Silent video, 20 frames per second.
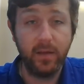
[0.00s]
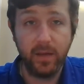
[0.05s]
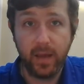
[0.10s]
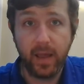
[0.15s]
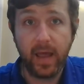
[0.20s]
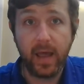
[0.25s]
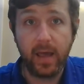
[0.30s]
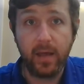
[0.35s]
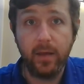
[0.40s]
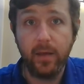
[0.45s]

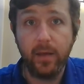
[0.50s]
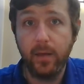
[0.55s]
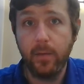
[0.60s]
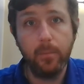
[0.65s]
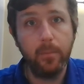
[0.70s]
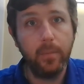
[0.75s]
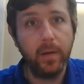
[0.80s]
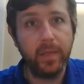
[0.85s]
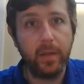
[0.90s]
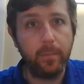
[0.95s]
yeah,
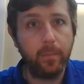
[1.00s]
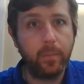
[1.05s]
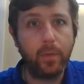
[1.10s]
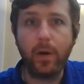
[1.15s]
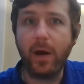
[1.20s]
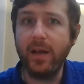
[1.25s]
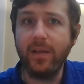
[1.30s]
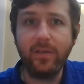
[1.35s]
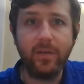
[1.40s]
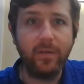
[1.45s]
but the
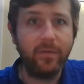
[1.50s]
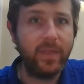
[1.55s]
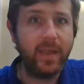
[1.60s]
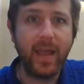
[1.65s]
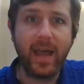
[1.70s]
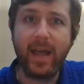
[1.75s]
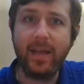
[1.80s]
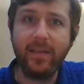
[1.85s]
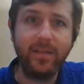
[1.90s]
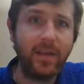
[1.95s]
price of the
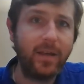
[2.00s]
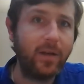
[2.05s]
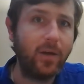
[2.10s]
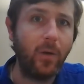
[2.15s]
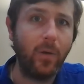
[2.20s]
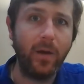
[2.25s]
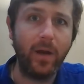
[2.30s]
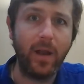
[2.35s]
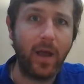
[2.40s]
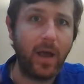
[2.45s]
asset
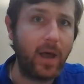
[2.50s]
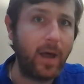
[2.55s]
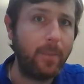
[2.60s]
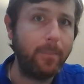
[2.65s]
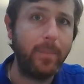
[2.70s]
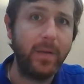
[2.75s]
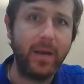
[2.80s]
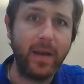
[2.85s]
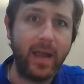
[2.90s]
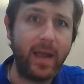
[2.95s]
going
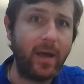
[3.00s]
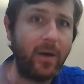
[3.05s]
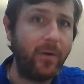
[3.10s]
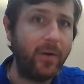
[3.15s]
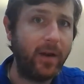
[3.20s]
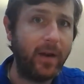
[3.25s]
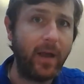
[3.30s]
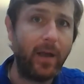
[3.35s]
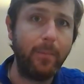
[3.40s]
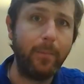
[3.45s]
up and
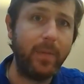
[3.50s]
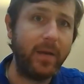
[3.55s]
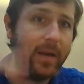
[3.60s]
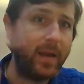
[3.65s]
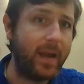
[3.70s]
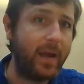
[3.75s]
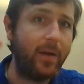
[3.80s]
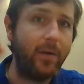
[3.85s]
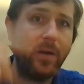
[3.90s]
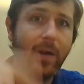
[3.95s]
down and up and
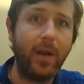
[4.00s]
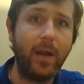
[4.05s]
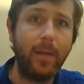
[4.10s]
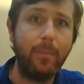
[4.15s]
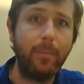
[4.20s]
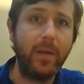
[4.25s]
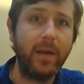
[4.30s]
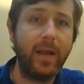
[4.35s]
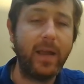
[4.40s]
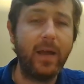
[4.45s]
down and
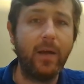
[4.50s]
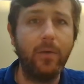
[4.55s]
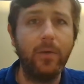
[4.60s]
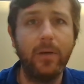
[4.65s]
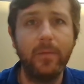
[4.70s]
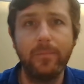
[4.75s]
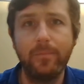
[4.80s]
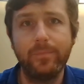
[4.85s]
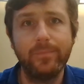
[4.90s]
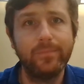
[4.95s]
up and down
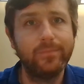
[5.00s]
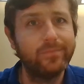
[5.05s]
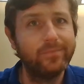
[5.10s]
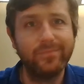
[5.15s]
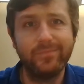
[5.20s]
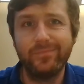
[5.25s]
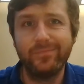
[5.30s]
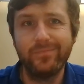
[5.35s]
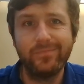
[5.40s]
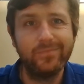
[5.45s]

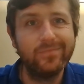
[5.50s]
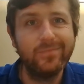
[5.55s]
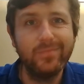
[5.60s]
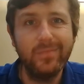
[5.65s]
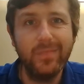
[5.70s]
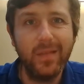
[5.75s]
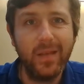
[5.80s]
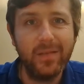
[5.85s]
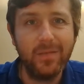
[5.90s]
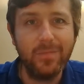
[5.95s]

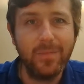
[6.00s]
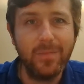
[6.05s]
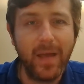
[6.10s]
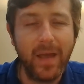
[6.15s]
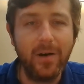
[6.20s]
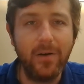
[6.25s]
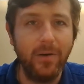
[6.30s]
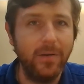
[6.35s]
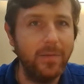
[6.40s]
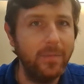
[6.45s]
doesn't
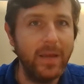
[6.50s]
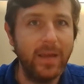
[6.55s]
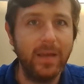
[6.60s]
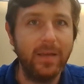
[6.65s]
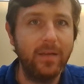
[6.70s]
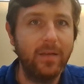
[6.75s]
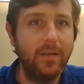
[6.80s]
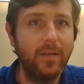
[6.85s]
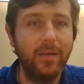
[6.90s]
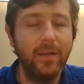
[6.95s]
matter to
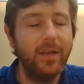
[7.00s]
me.